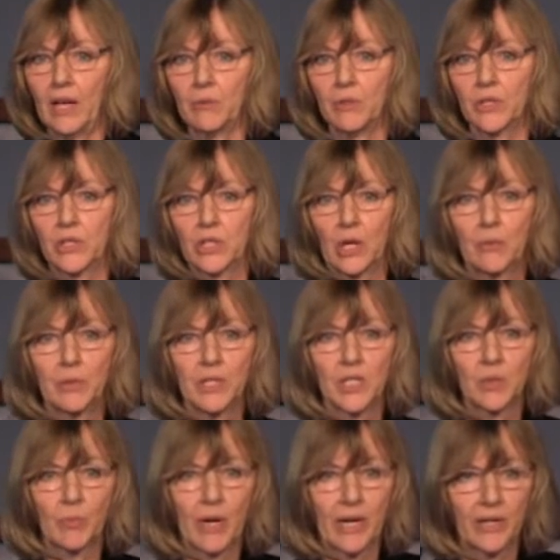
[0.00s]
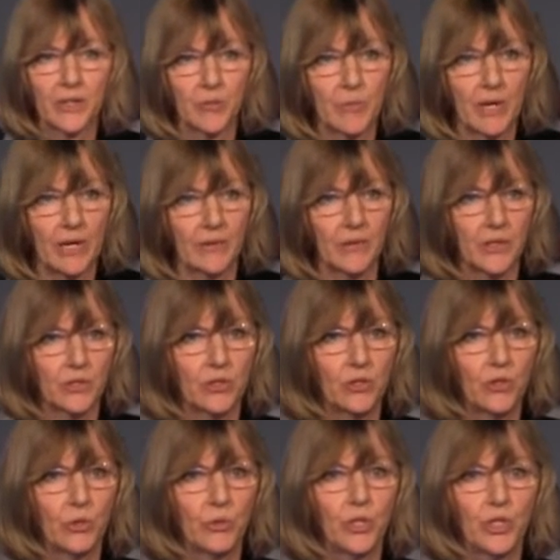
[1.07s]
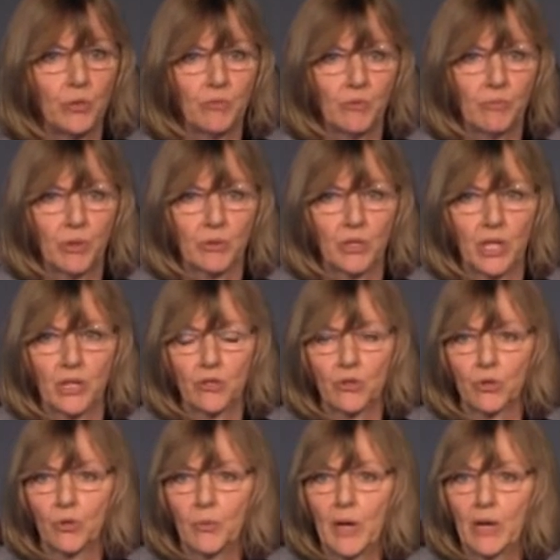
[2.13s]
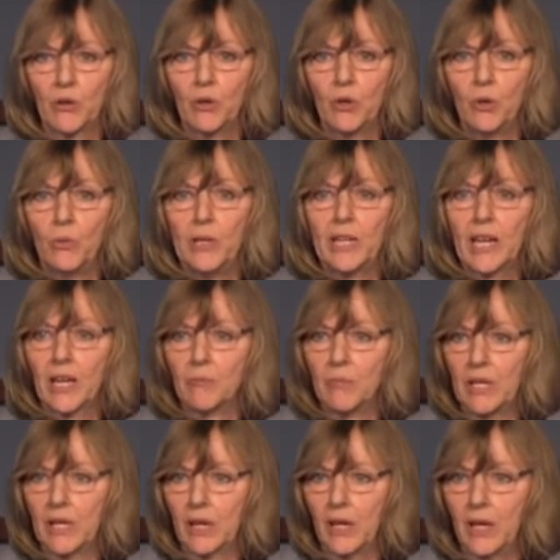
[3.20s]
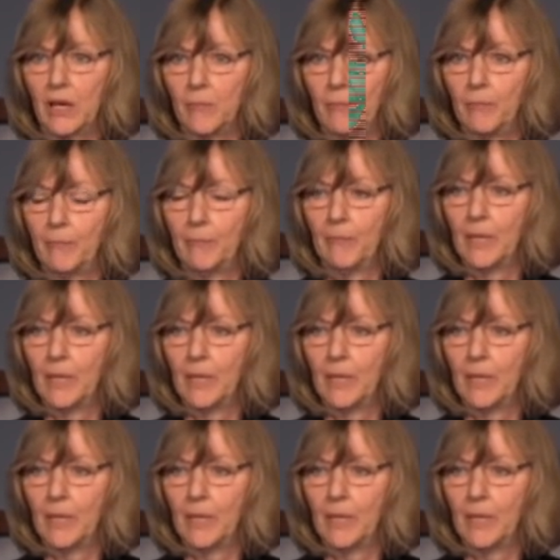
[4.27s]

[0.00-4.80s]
I was so inspired about this new human potential, about who we can become.